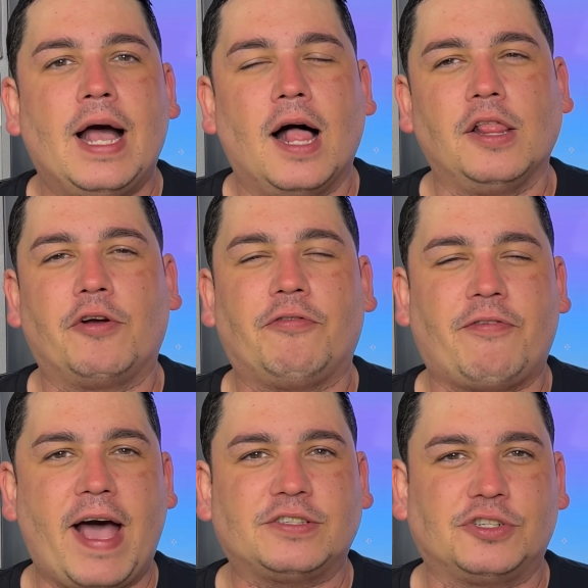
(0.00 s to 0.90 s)
a little
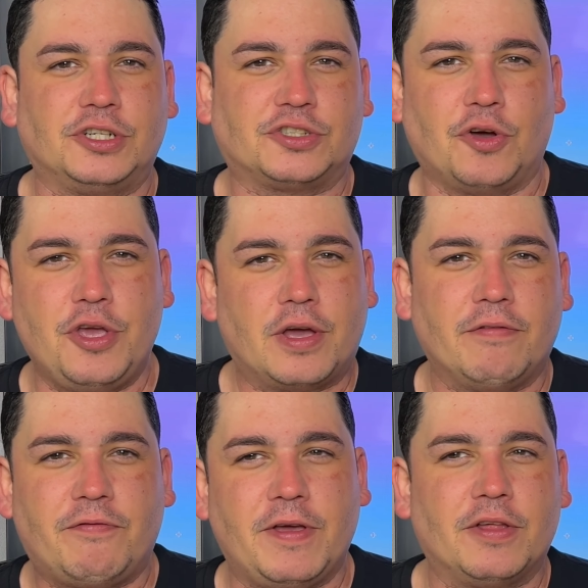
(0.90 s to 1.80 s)
faster, so you
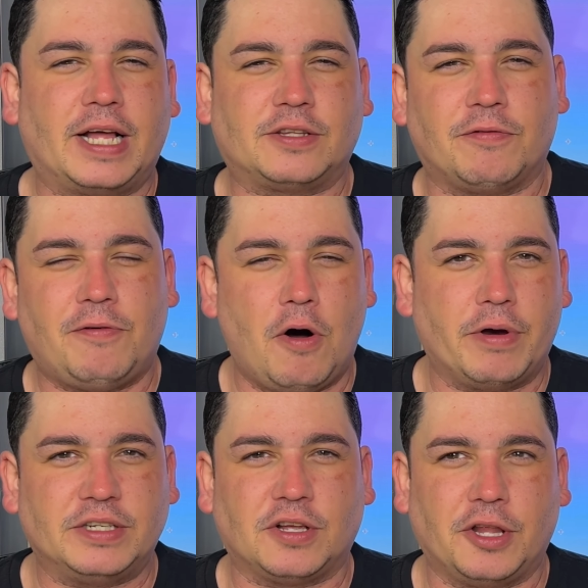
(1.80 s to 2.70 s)
can feel that the phone
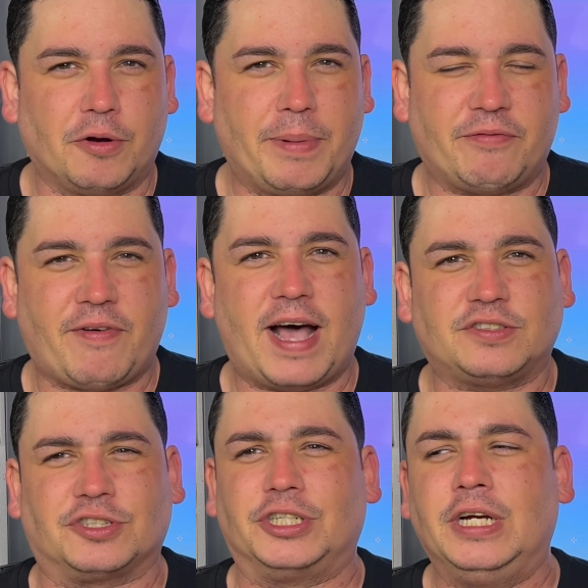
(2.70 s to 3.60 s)
is a little bit
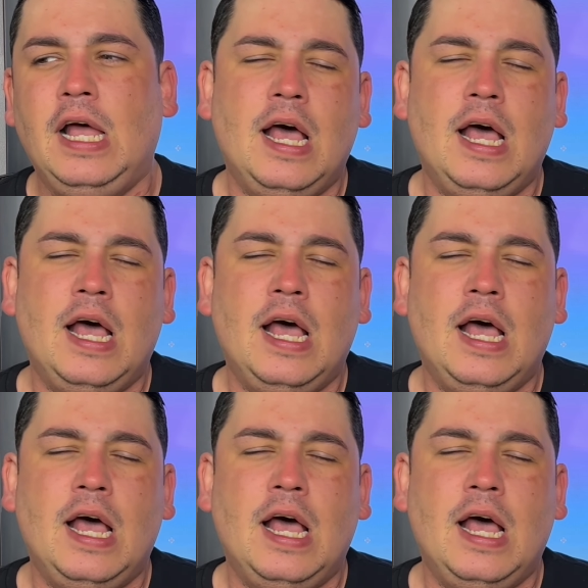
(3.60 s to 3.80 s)
faster.